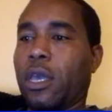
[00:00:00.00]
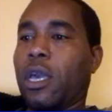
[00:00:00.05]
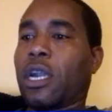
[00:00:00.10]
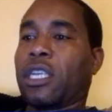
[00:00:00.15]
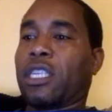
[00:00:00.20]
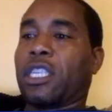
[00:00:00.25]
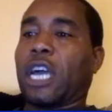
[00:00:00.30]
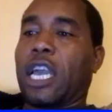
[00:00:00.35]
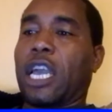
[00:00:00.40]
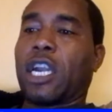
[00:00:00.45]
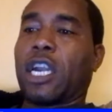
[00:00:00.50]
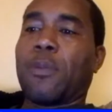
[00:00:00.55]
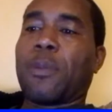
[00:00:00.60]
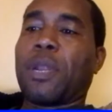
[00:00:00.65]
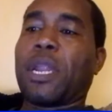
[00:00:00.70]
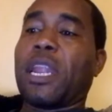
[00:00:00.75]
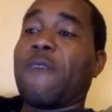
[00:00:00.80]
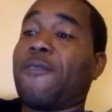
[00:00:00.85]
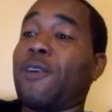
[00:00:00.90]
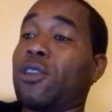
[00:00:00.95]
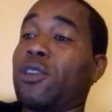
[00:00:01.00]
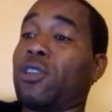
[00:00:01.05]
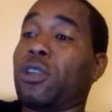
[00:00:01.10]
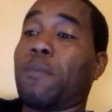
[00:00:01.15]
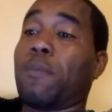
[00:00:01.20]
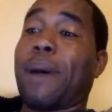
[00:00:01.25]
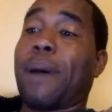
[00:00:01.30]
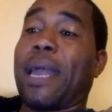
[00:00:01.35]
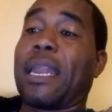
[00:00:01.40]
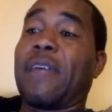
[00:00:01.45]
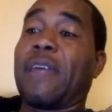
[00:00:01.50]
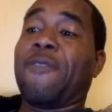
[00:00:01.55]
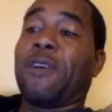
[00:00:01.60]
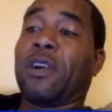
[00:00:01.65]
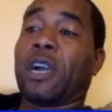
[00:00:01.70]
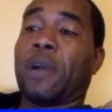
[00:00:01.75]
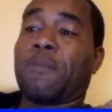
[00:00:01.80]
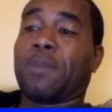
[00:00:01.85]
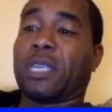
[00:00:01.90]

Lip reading: Castano coming to left hook to the body, left hook up